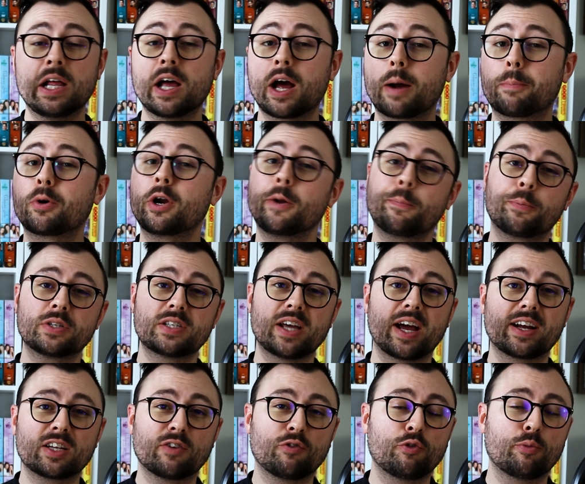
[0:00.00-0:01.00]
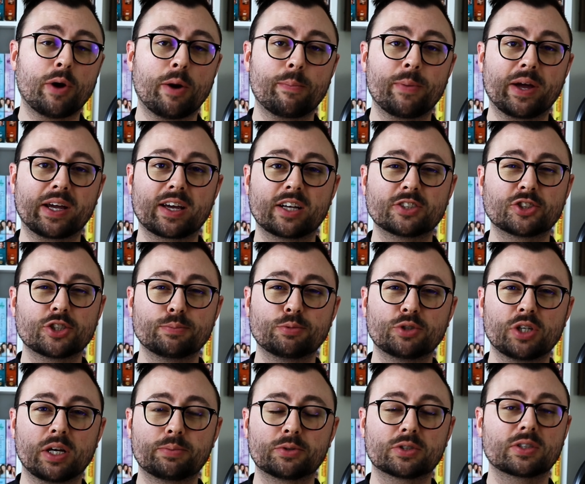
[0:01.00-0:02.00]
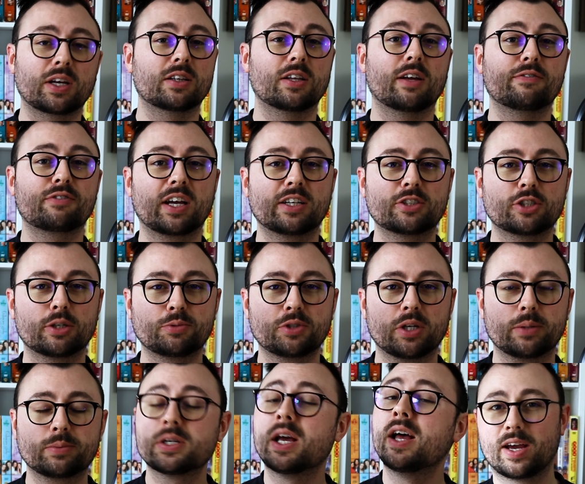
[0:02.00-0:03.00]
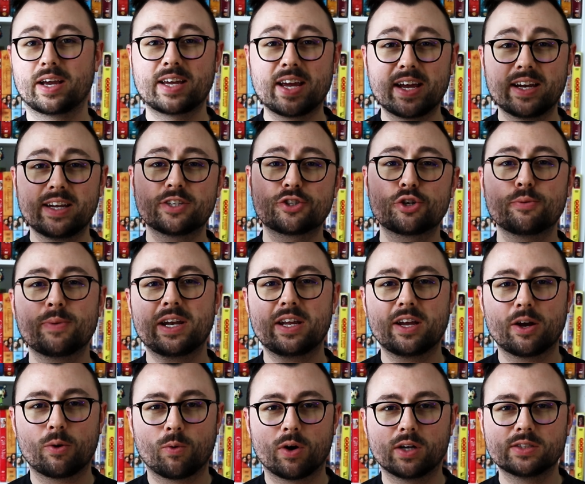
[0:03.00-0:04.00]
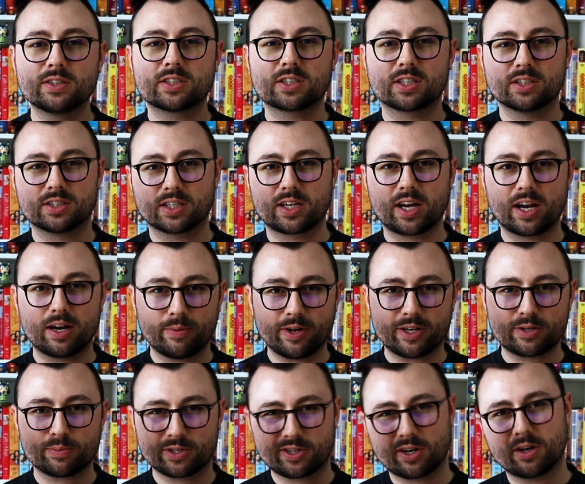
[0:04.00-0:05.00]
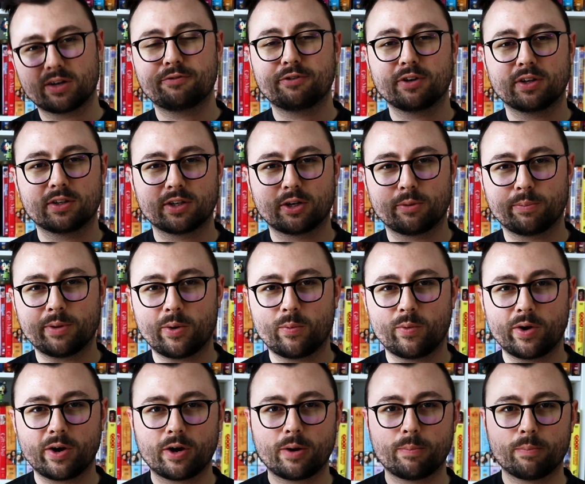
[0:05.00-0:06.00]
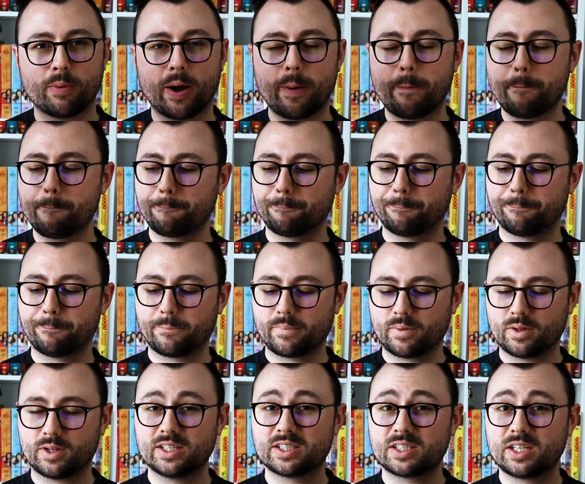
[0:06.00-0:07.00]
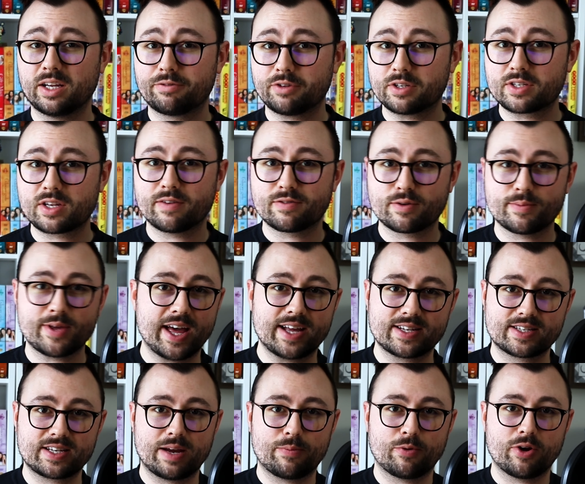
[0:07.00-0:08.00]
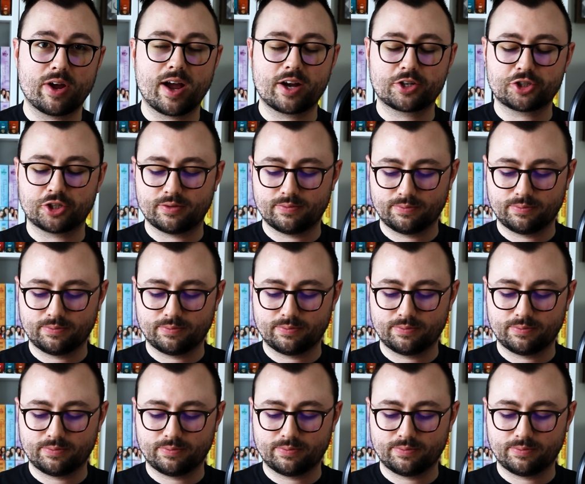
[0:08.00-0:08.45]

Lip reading: I'm pretty protective about my ketchup chips. I love ketchup chips. I can't eat too many at once because it kind of makes my tongue feel a little bit weird, but let's see if this gives me that same reaction.